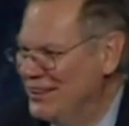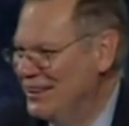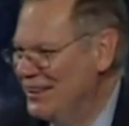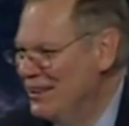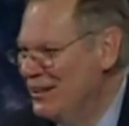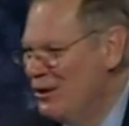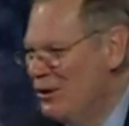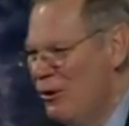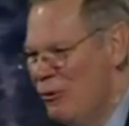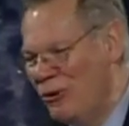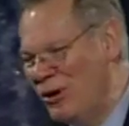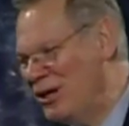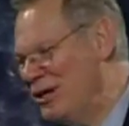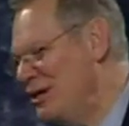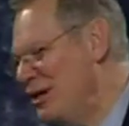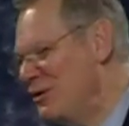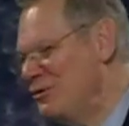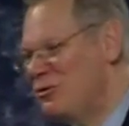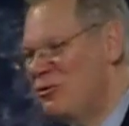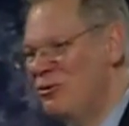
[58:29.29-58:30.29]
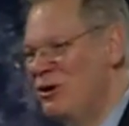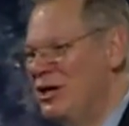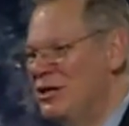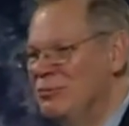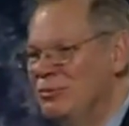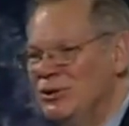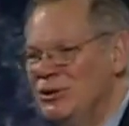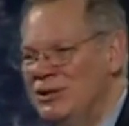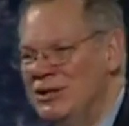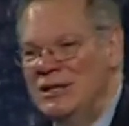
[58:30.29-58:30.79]
What an incredible,
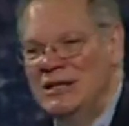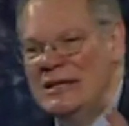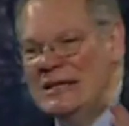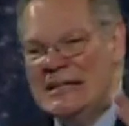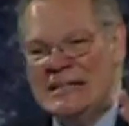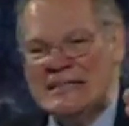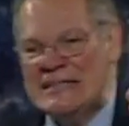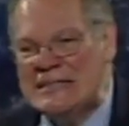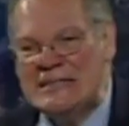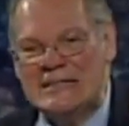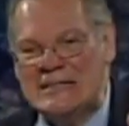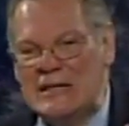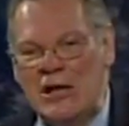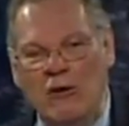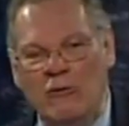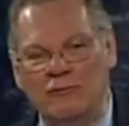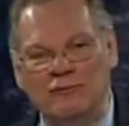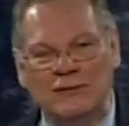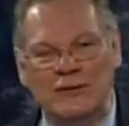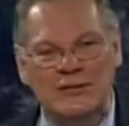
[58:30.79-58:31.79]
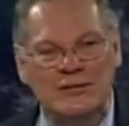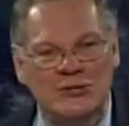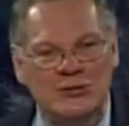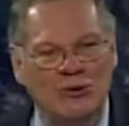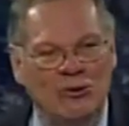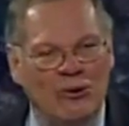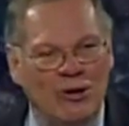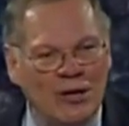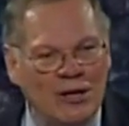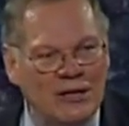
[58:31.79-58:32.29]
selfless
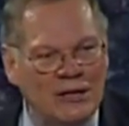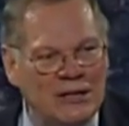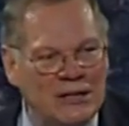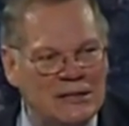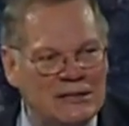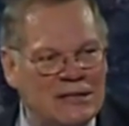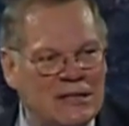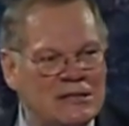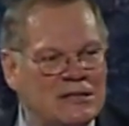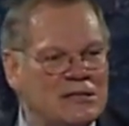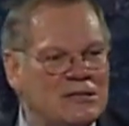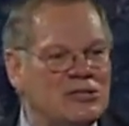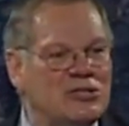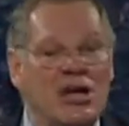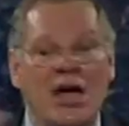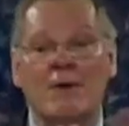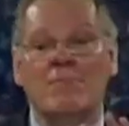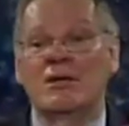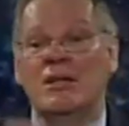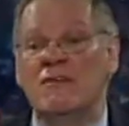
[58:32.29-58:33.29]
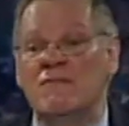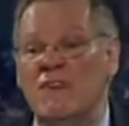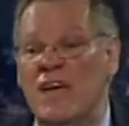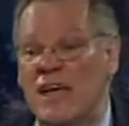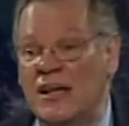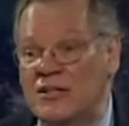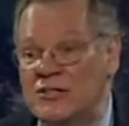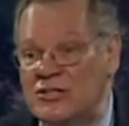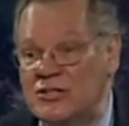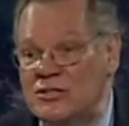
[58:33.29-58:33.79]
organ. It does its job and it
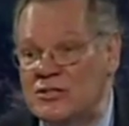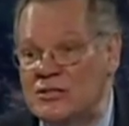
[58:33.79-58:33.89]
vanishes.